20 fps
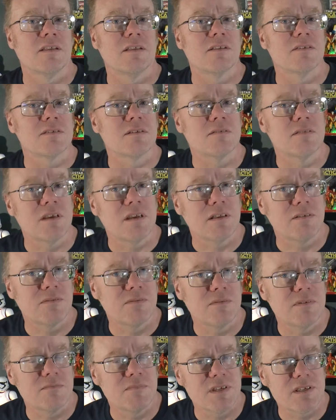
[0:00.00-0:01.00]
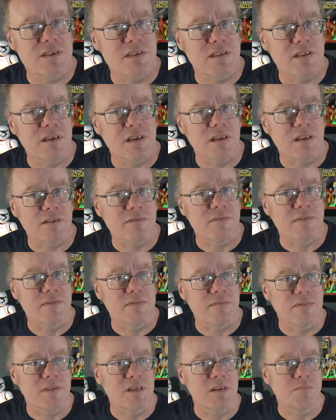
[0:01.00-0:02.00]
So they mistake
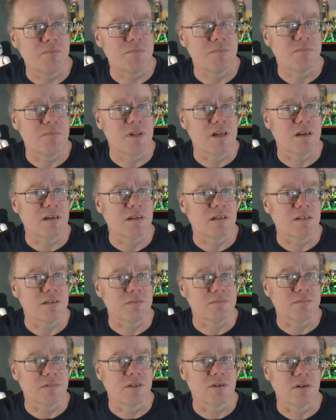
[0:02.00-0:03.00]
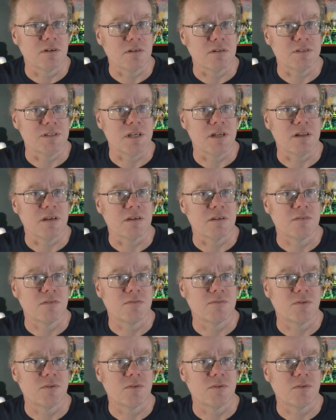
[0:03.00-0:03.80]
the girl, Gina,